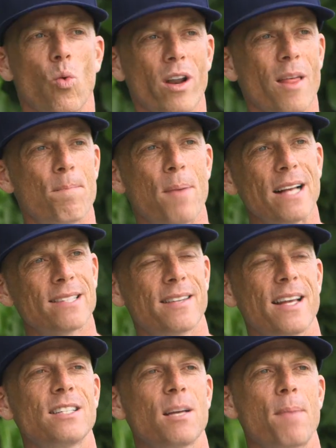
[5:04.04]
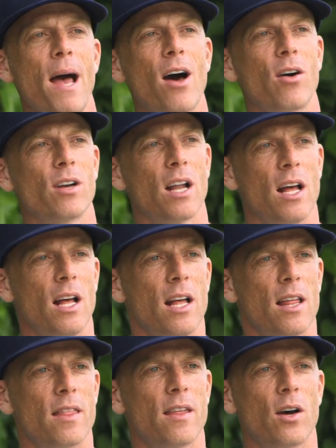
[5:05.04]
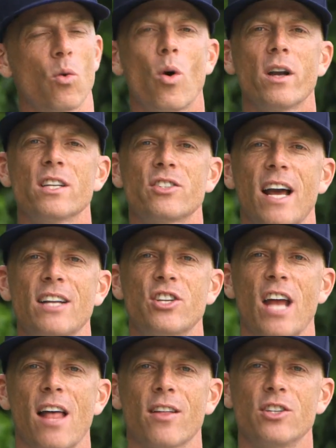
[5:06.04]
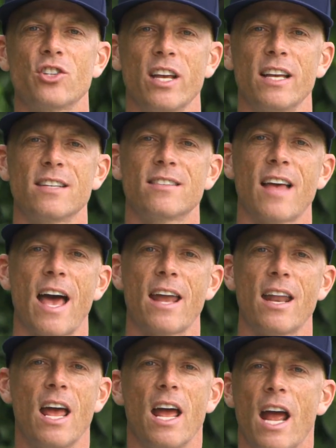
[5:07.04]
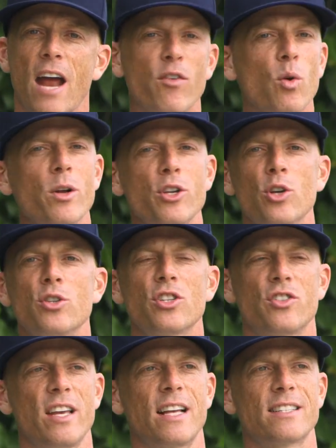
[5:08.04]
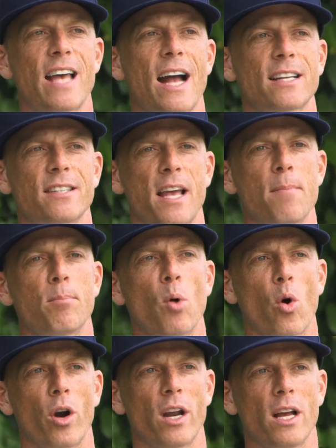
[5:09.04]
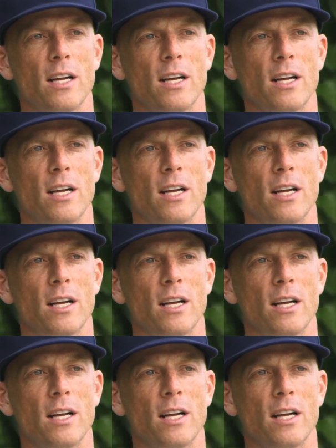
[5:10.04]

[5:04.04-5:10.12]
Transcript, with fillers: One of the best things about the One Design Challenge is that everyone uses the exact same board.